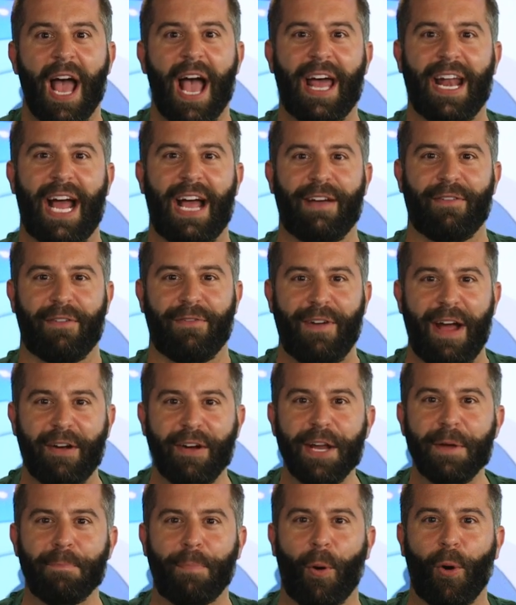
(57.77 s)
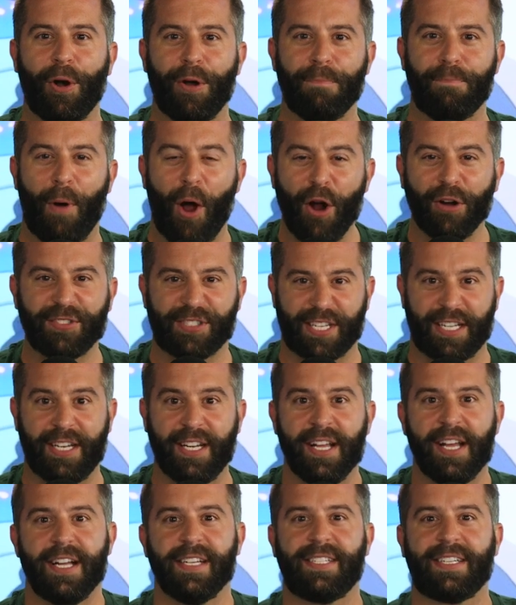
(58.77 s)
and I have a very important person
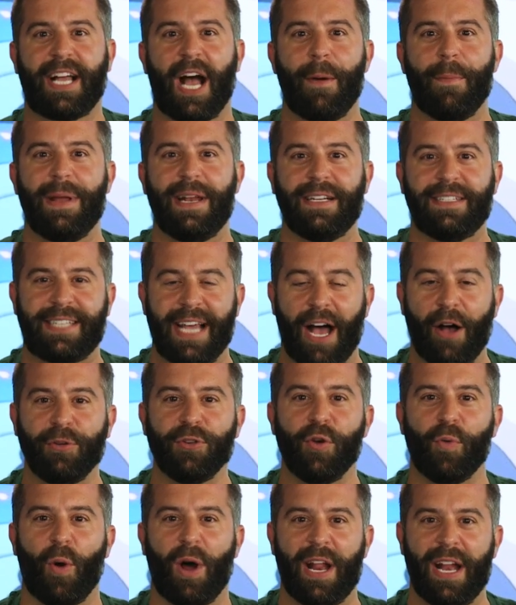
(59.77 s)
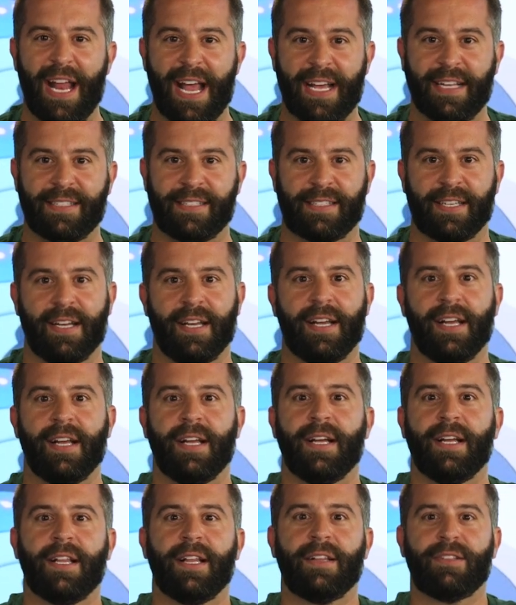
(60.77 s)
to come in and tell you what it is.
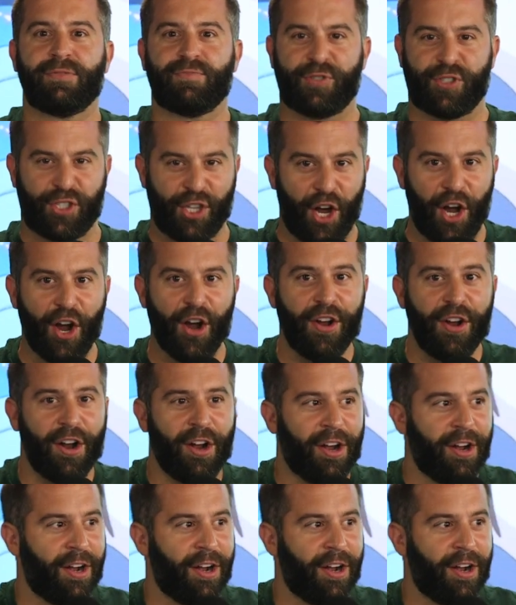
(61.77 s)
Sir?